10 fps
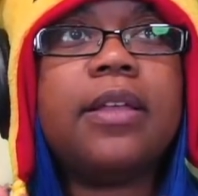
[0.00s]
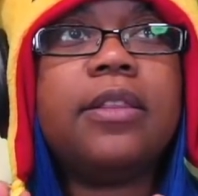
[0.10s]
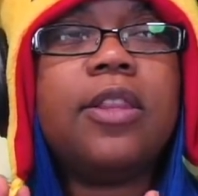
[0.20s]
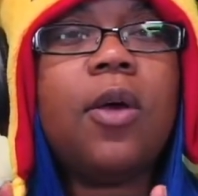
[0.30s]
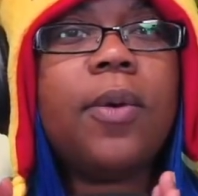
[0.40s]

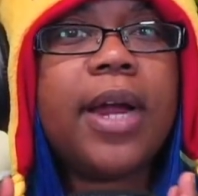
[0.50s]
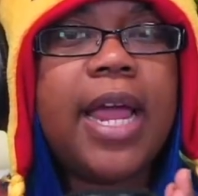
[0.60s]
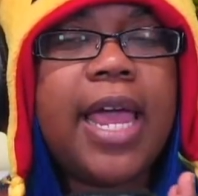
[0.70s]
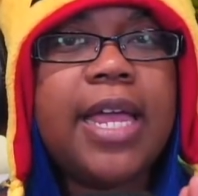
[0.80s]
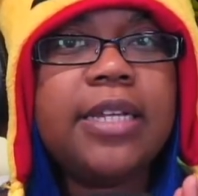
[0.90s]
lower
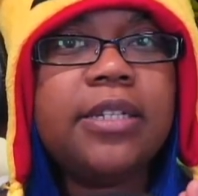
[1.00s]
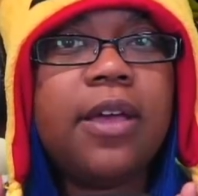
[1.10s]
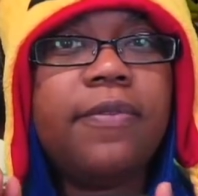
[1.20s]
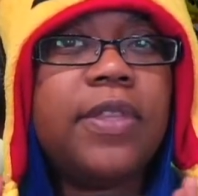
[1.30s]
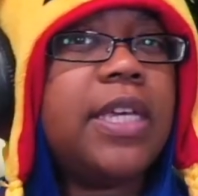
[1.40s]
end
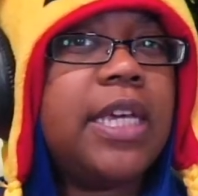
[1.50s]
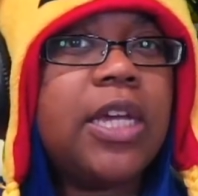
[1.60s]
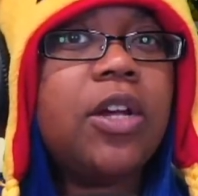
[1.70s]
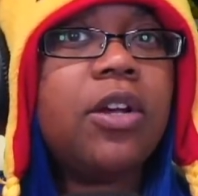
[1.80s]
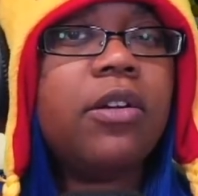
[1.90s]
of the year